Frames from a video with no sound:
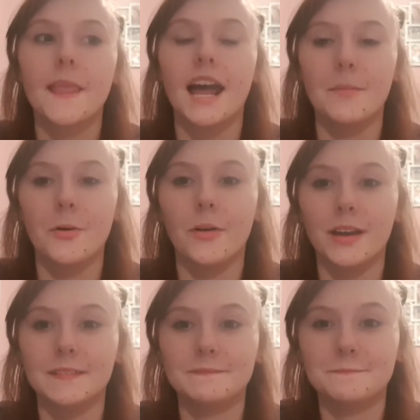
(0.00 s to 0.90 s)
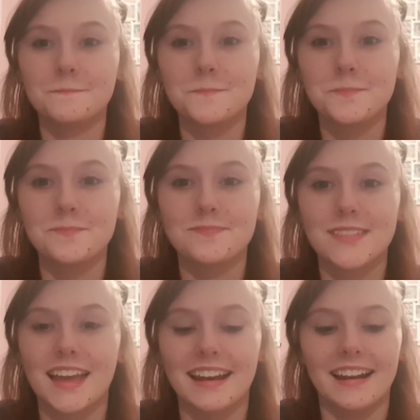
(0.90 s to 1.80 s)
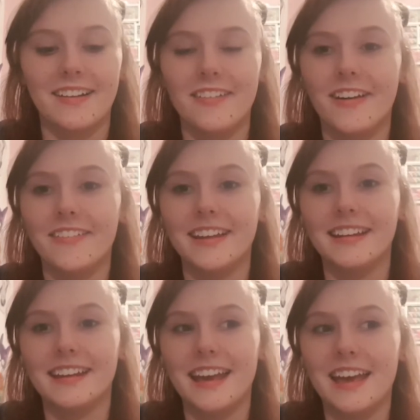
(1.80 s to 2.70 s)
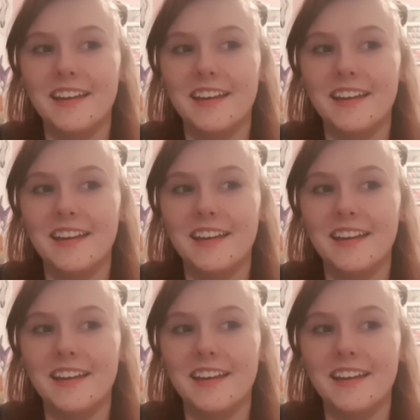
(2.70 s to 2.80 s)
And I broke it. And then I got grounded.